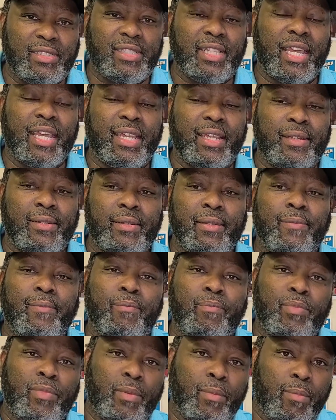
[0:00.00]
that
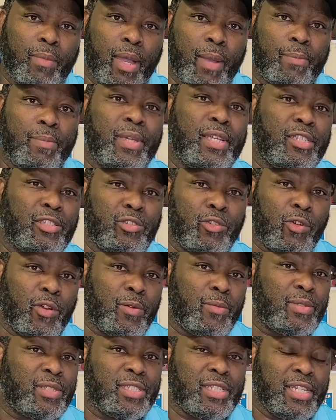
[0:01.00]
my
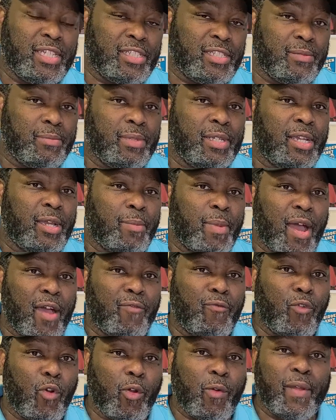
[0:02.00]
mentor was teaching me
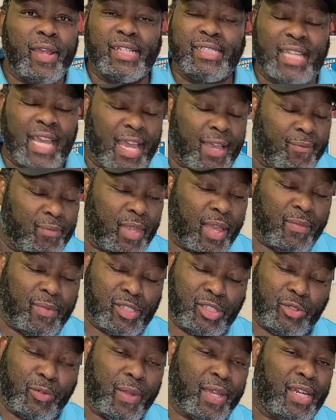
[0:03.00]
about Forex. I have never
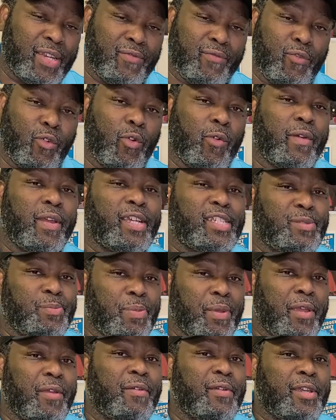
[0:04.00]
traded Forex,
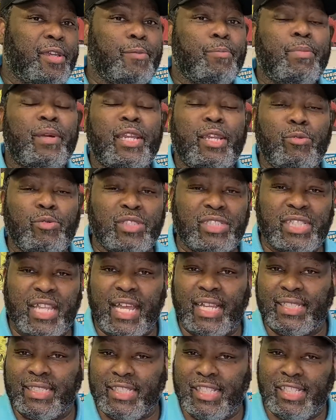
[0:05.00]
period, but he would
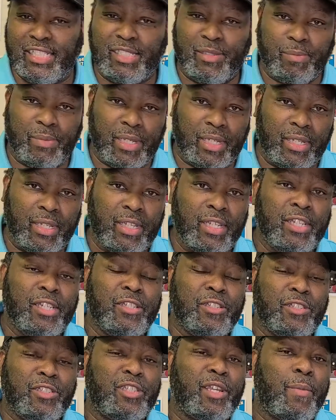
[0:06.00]
start teaching me
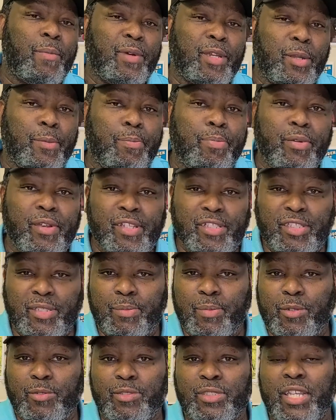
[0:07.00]
some of the
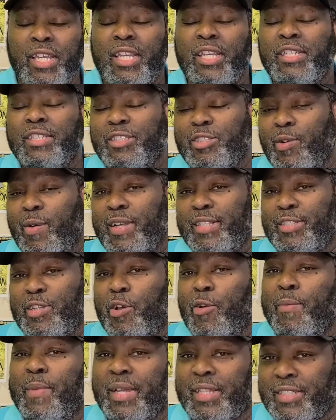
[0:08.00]
principles. So I
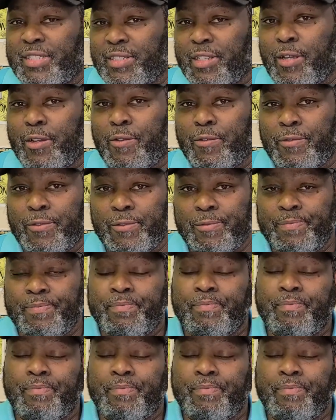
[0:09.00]
told myself,